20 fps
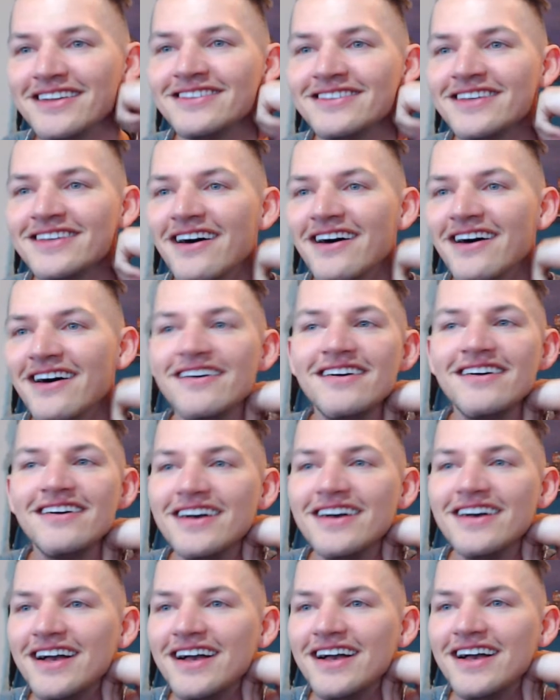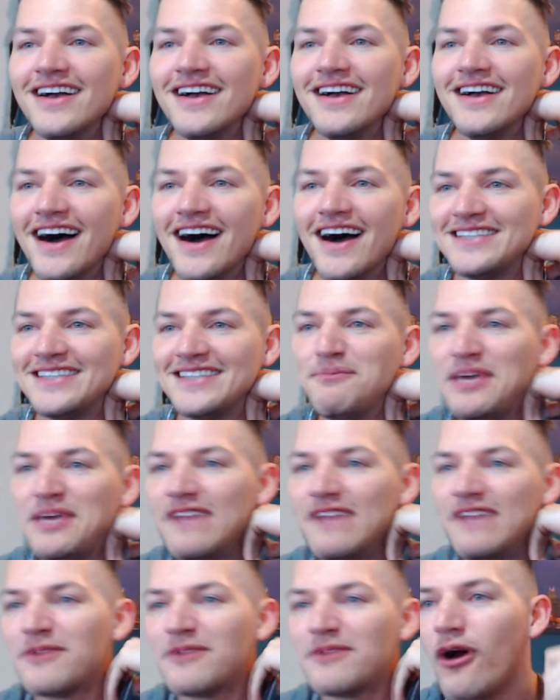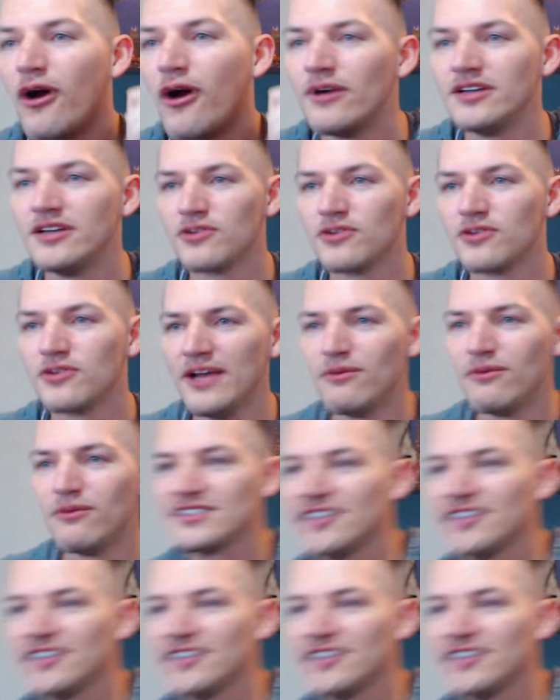So CP from 413, what's